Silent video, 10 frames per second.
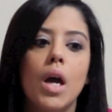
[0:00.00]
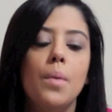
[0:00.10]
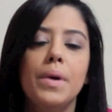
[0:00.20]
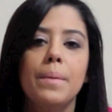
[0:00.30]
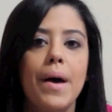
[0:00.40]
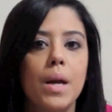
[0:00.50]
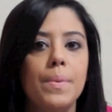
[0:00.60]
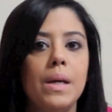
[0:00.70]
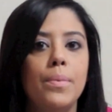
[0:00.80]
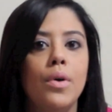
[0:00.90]
a big amount
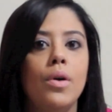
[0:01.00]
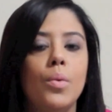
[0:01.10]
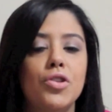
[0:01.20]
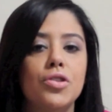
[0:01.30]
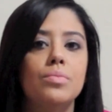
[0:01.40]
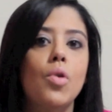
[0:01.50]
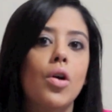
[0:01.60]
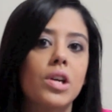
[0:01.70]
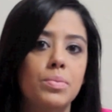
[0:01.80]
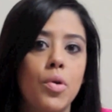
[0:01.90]
of people, which is
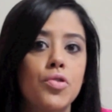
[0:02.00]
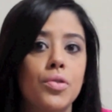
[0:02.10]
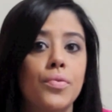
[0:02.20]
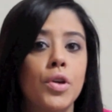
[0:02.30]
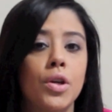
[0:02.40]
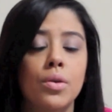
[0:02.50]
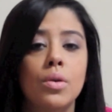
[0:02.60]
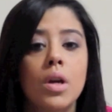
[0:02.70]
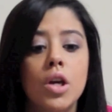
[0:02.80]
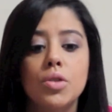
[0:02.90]
more exposure for
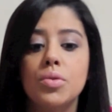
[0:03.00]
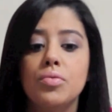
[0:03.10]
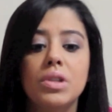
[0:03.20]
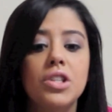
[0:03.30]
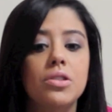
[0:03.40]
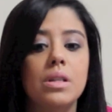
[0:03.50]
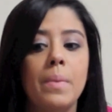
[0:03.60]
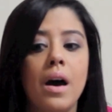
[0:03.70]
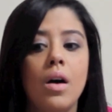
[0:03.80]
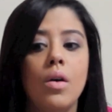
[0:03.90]
you. So it's really just
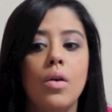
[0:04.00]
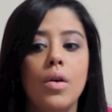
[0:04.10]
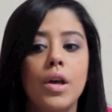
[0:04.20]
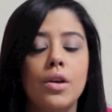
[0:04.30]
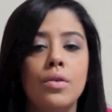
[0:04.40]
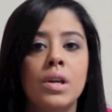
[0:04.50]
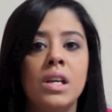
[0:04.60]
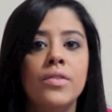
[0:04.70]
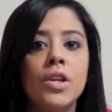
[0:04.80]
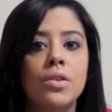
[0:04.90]
about, you know,
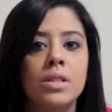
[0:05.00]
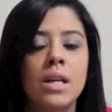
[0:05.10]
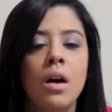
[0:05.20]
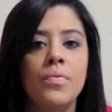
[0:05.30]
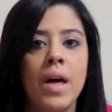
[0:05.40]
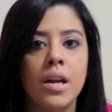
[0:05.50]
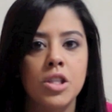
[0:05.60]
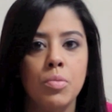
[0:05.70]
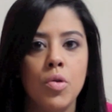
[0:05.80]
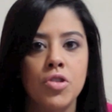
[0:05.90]
giving yourself that
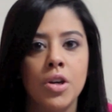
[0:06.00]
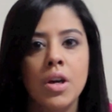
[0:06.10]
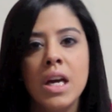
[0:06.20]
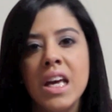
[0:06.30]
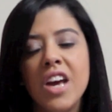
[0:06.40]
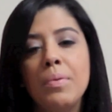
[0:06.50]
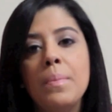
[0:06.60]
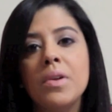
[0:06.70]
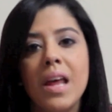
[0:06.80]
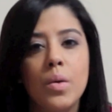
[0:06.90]
exposure. If
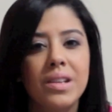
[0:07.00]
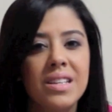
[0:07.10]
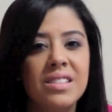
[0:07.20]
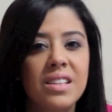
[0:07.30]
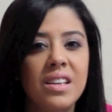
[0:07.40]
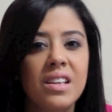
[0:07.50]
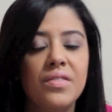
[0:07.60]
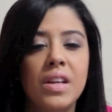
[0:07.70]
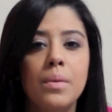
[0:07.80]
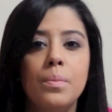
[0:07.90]
people like what they see,
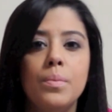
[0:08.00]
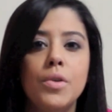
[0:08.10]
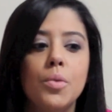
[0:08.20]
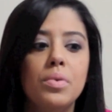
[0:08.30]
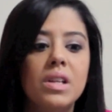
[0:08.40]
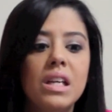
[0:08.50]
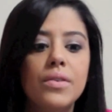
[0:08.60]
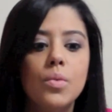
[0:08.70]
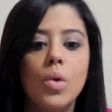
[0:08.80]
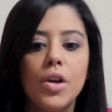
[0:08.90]
if they, you know,
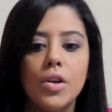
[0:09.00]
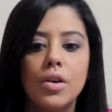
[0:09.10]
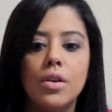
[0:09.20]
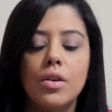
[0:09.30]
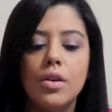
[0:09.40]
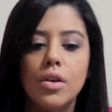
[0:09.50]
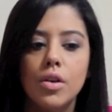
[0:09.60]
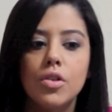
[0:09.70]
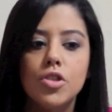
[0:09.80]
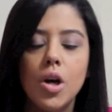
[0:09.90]
believe in what you're
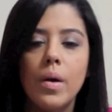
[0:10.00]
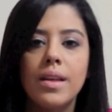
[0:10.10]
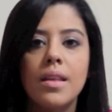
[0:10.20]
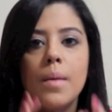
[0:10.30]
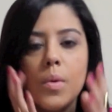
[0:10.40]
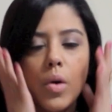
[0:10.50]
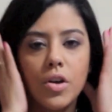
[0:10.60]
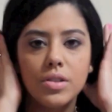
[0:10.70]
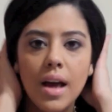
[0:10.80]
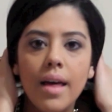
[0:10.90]
showing them and
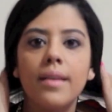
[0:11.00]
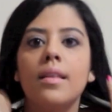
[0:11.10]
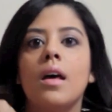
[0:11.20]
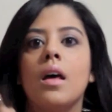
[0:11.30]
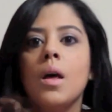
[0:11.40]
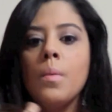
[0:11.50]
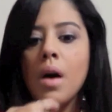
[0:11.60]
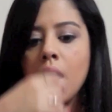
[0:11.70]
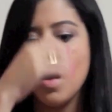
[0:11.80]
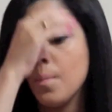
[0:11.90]
what you're telling
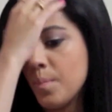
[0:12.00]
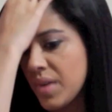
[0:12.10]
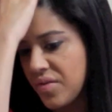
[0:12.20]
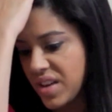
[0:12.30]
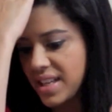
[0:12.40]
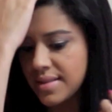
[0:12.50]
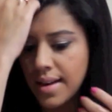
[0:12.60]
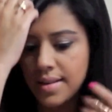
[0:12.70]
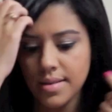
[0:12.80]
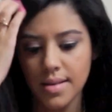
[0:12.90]
them, if they
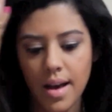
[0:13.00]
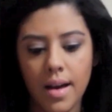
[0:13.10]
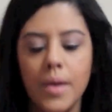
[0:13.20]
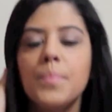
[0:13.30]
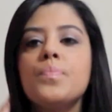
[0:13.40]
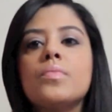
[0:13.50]
sense that